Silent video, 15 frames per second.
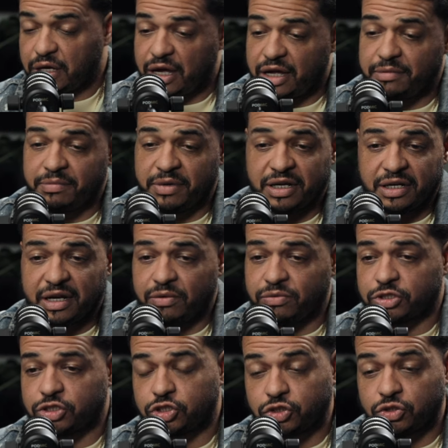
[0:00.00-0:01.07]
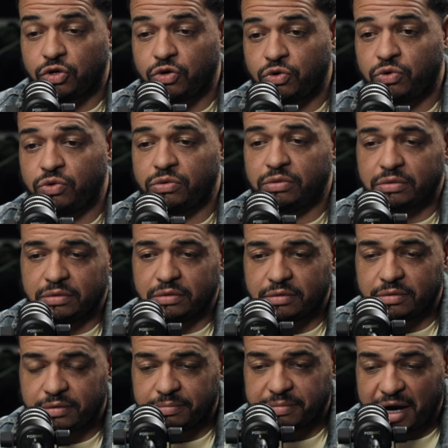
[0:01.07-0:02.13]
Amen. That was so
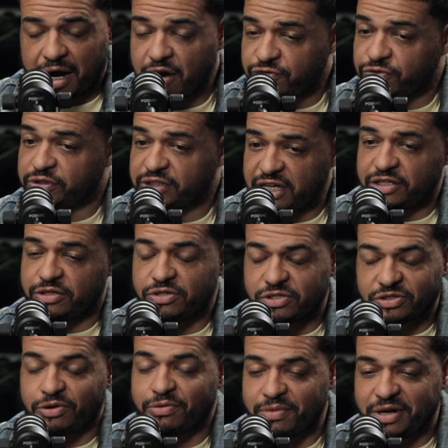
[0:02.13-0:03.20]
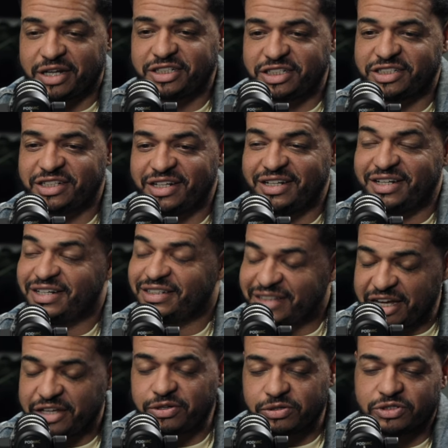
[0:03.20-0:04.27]
powerful. Thank you so much.
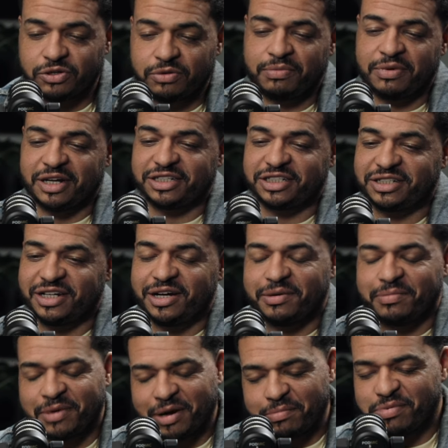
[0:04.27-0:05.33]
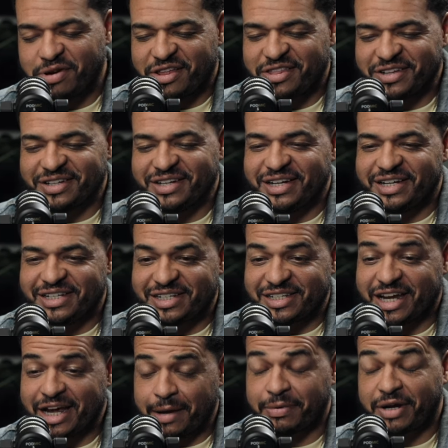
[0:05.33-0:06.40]
Thank you so much, my brother,
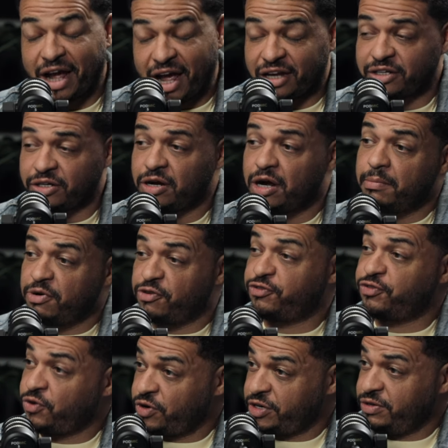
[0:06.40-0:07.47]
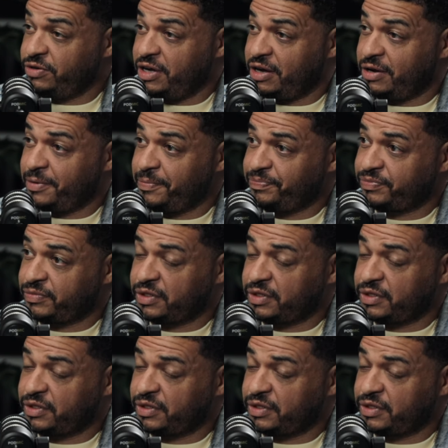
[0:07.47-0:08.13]
Sam Collier. Before you go,